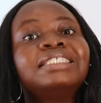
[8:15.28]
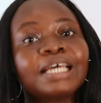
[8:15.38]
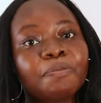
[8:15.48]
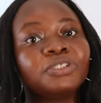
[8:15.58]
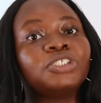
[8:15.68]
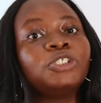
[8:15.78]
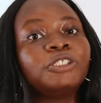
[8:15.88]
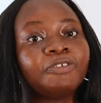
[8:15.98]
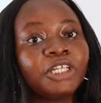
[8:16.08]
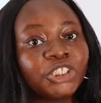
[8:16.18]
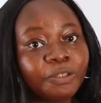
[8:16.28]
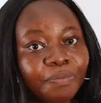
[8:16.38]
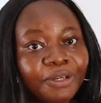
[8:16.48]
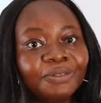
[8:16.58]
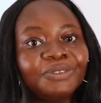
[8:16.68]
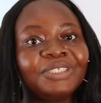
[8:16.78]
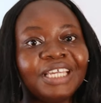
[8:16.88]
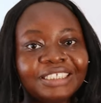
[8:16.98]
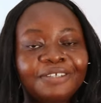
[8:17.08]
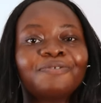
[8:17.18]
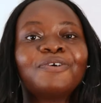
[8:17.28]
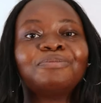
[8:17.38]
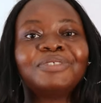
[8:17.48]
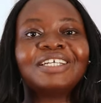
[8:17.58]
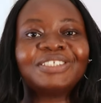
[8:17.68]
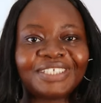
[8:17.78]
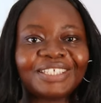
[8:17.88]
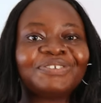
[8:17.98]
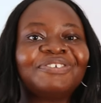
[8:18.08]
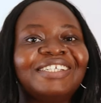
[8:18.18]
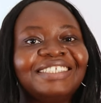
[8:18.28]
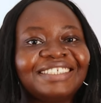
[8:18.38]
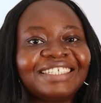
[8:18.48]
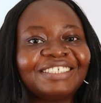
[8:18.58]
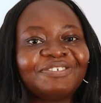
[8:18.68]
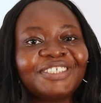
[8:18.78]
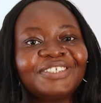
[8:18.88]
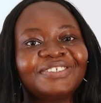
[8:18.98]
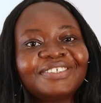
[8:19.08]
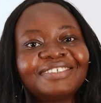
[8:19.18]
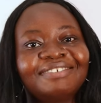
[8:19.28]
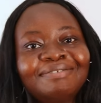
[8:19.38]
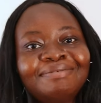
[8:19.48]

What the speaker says: tap on the notification bell to get informed as soon as we release the next videos.